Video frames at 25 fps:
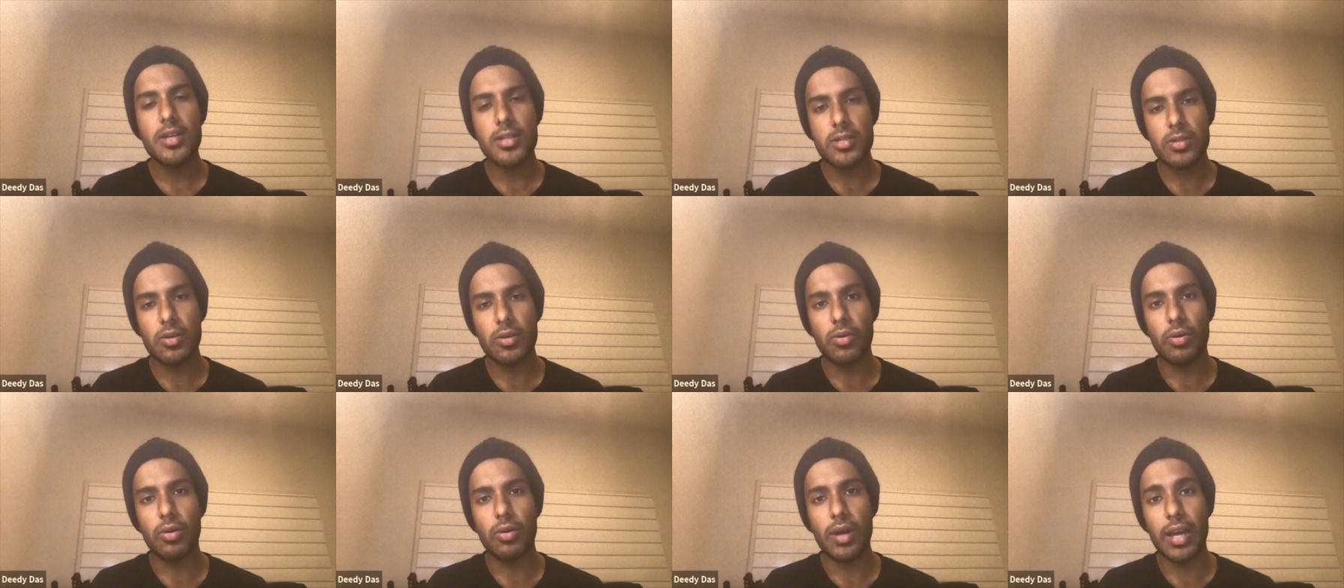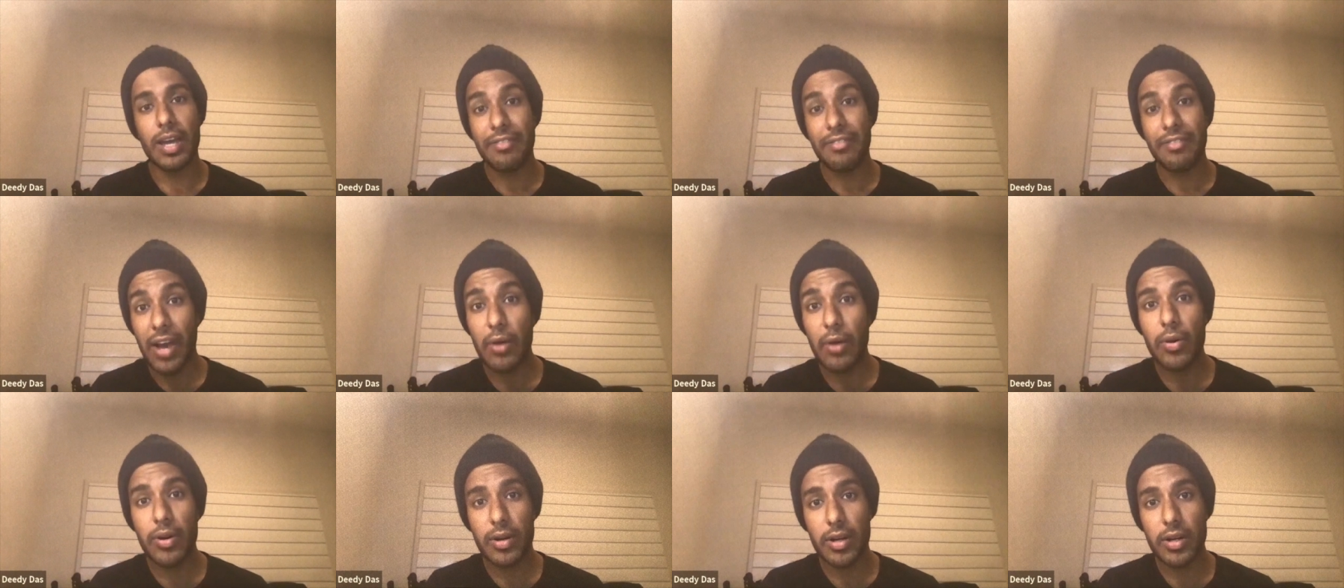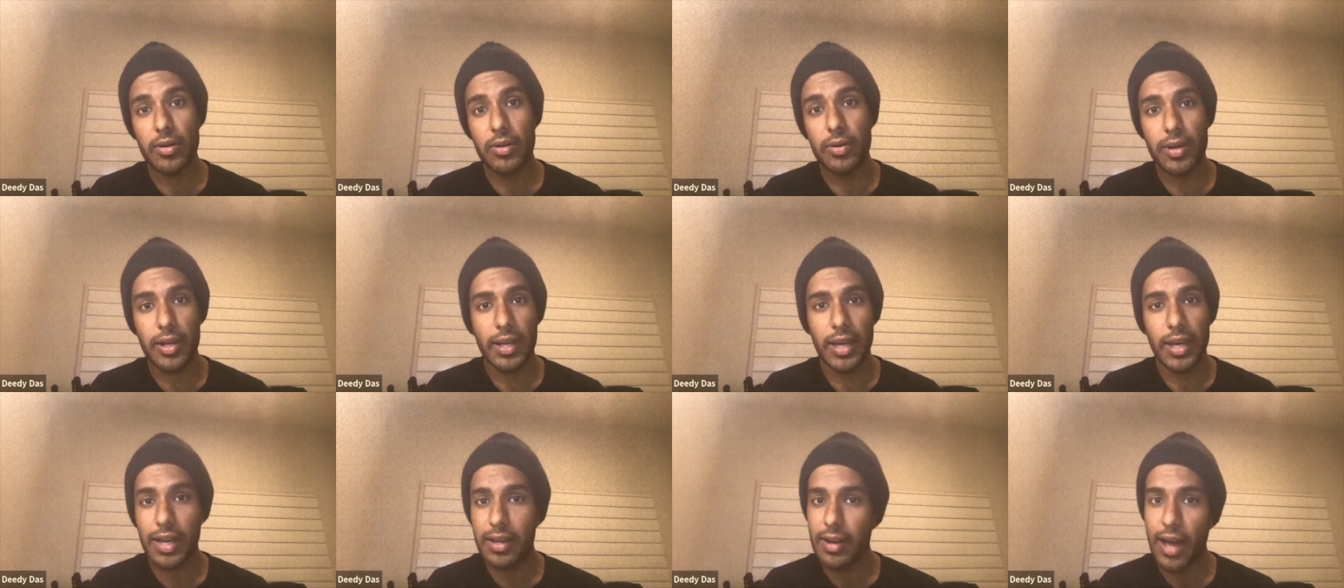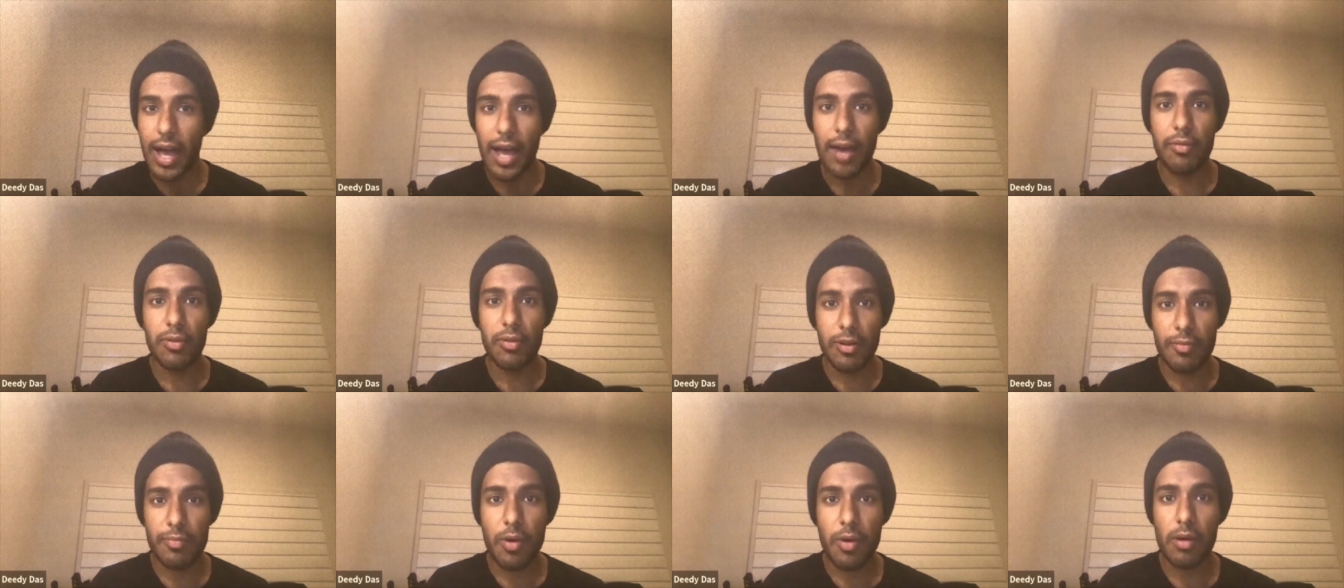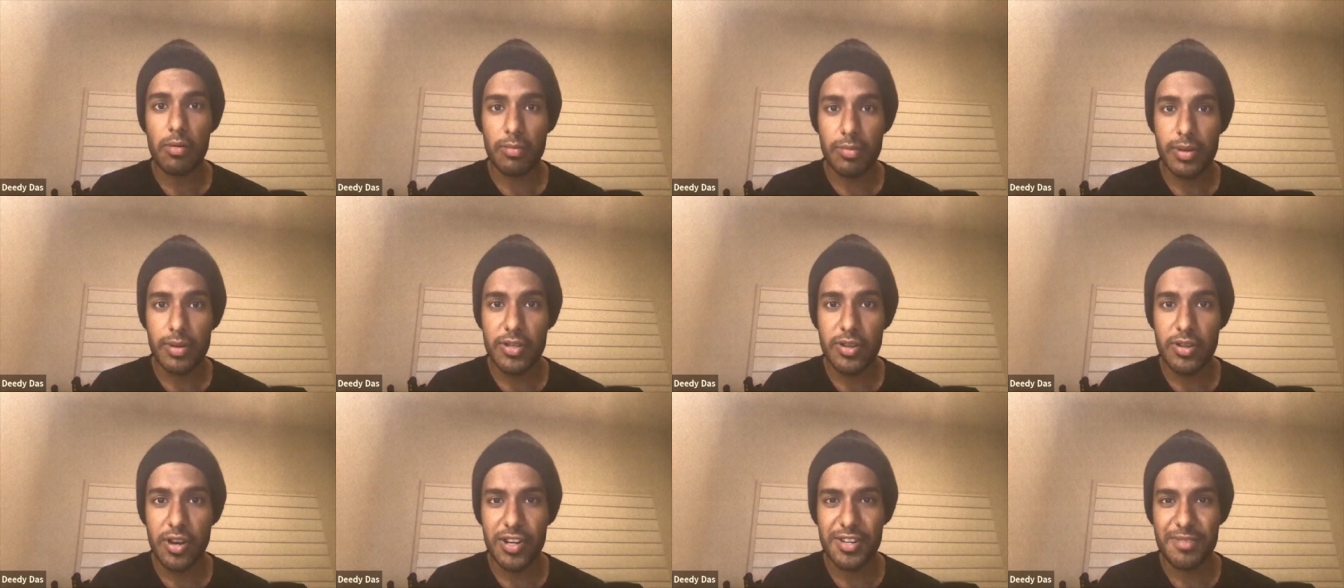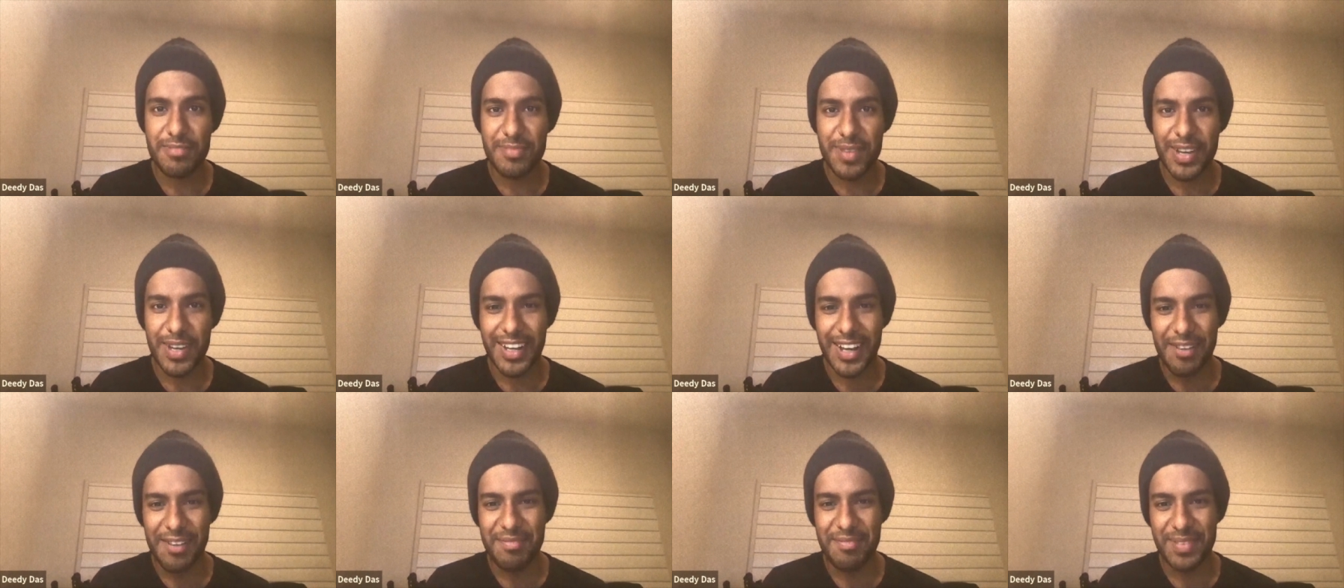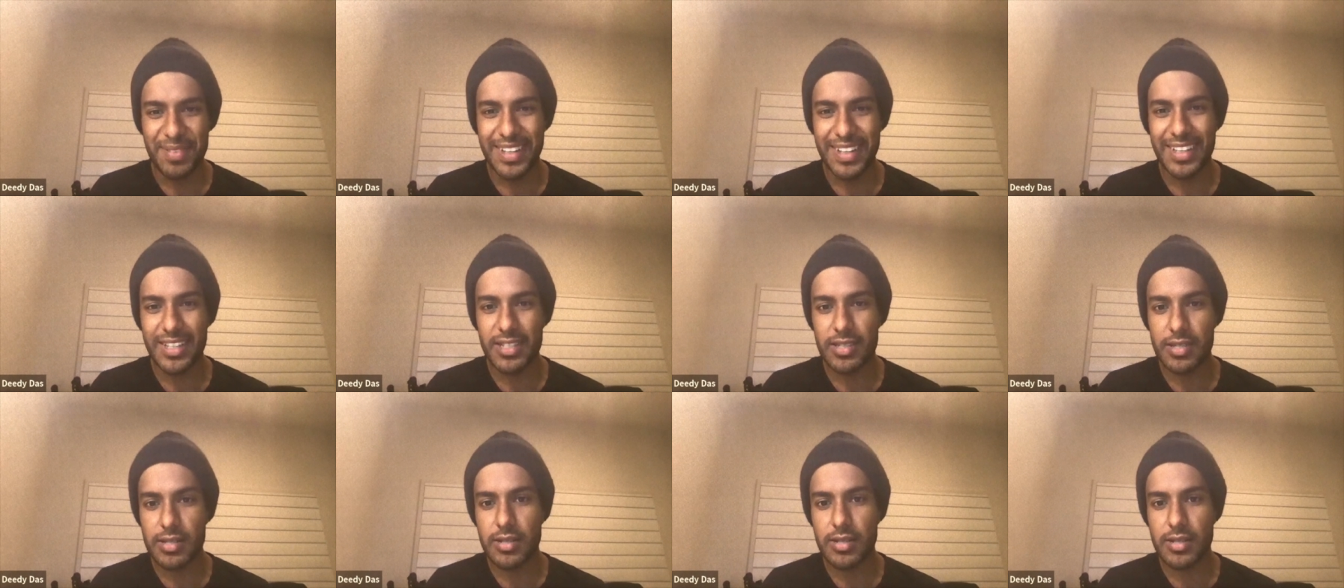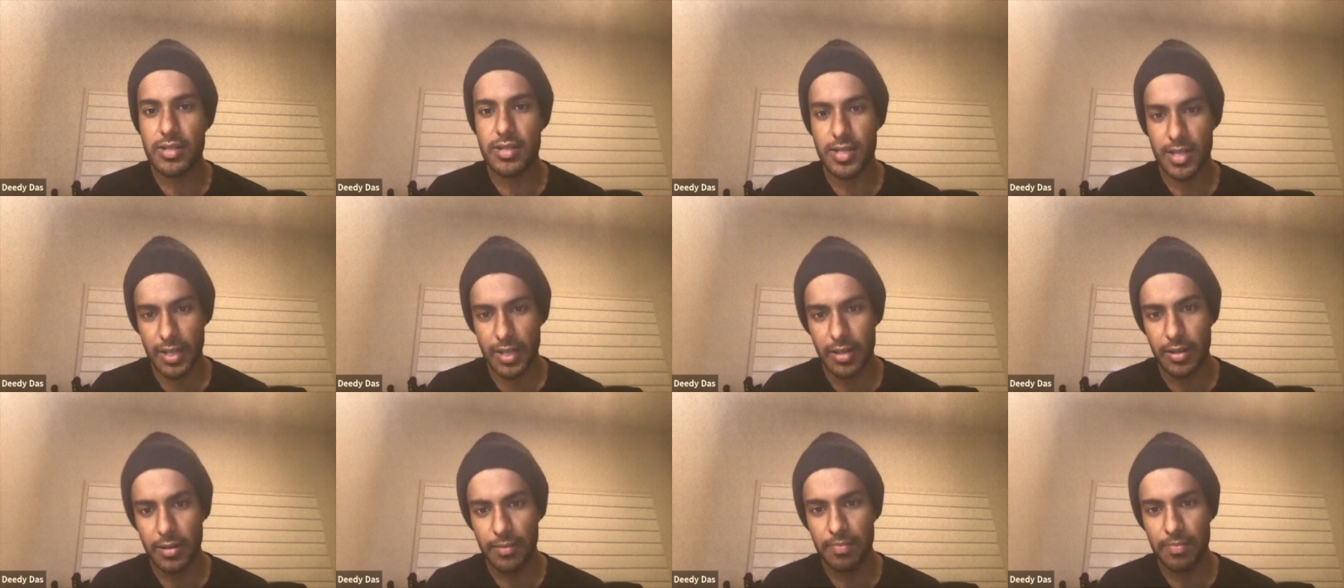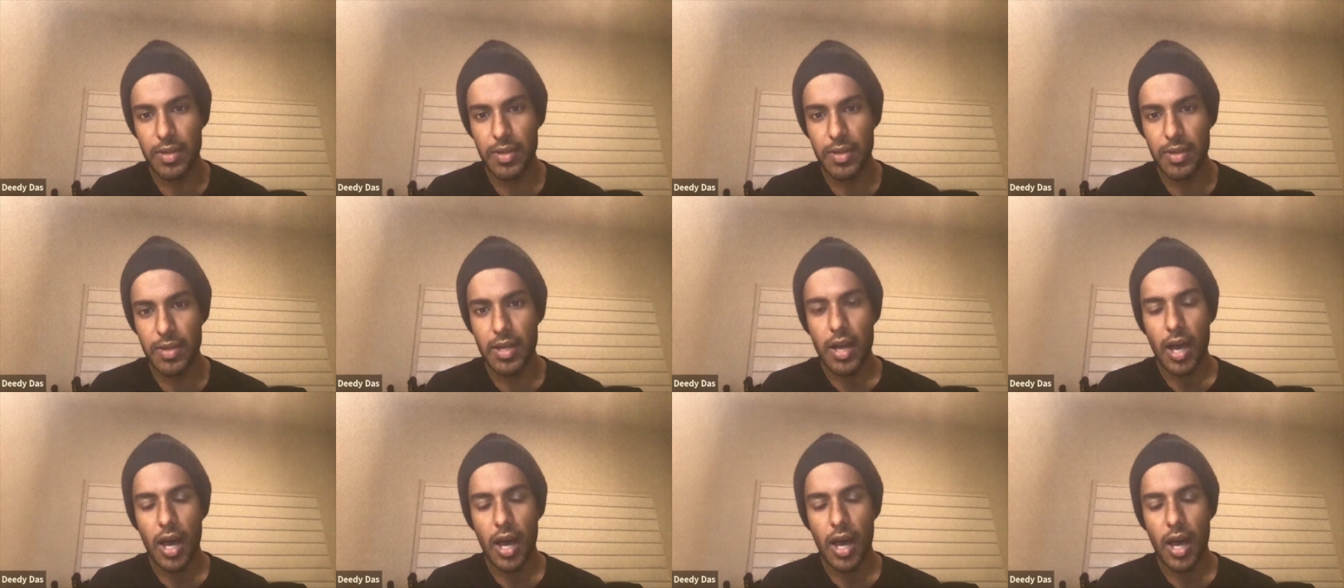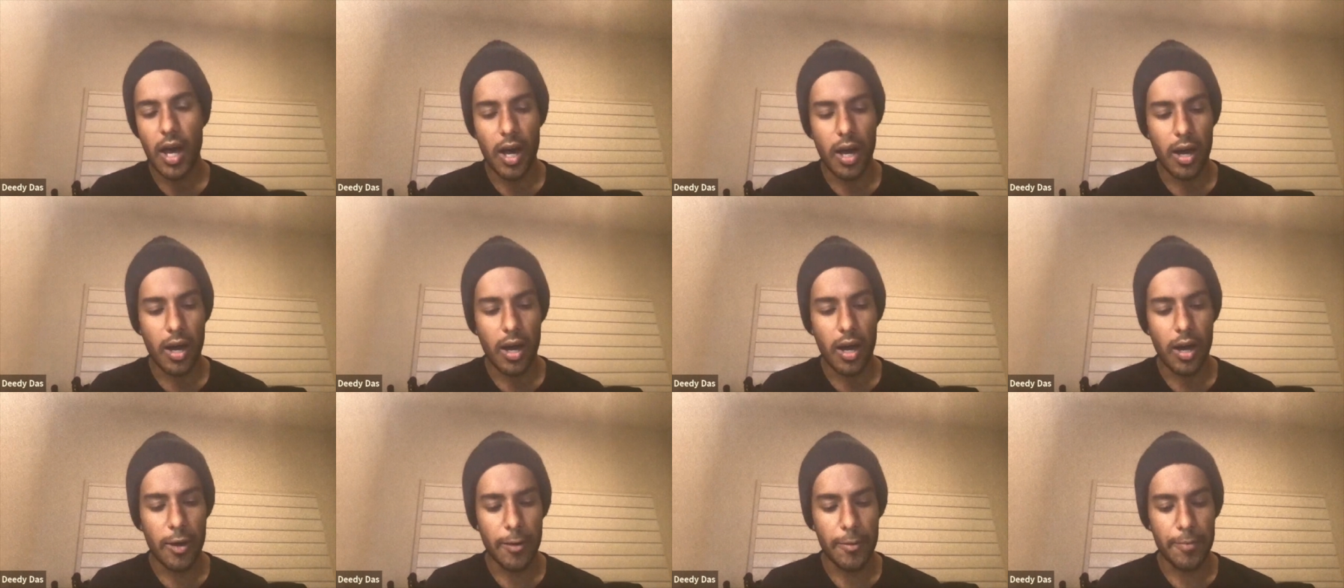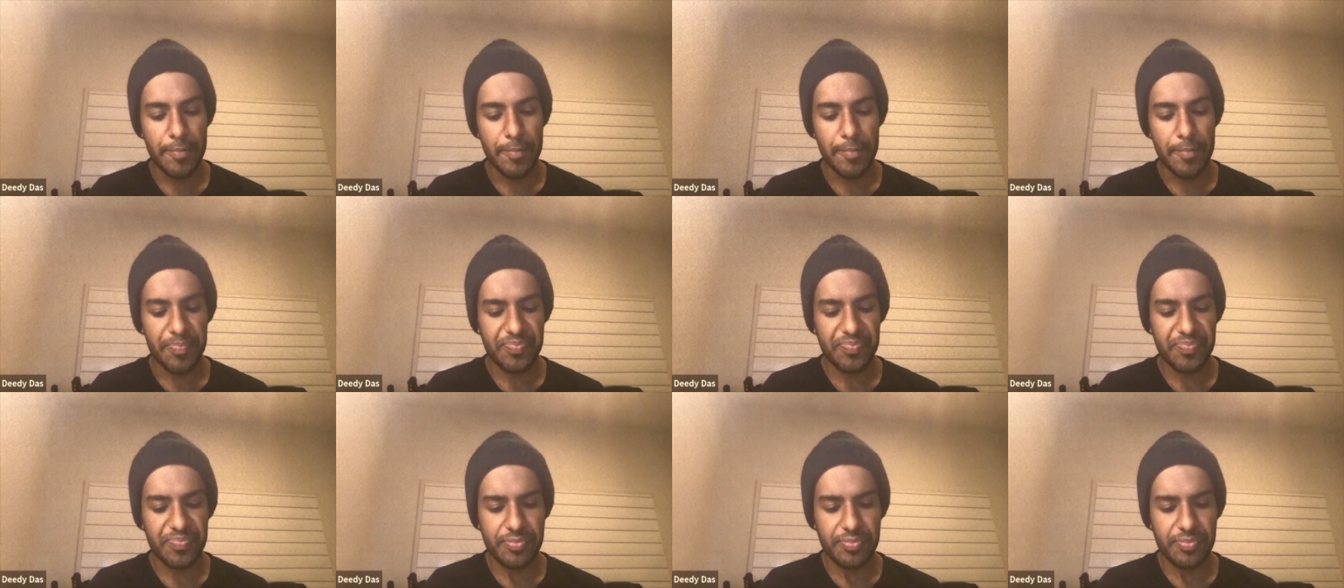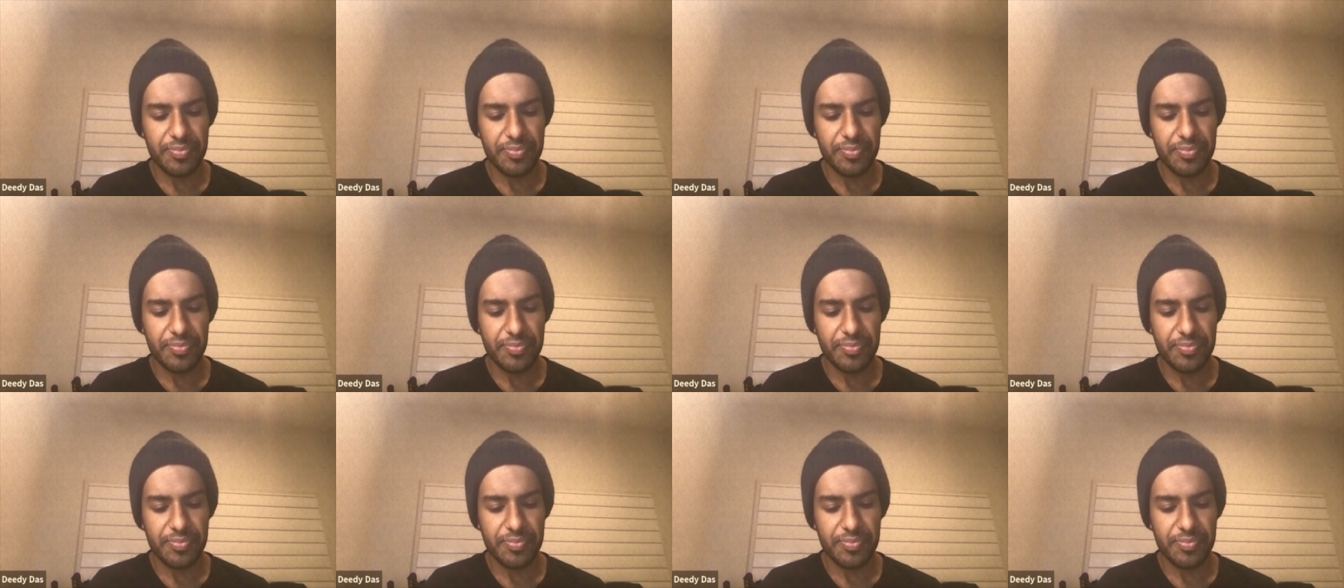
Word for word: So if I were to do it again, I would have probably joined the big companies still um,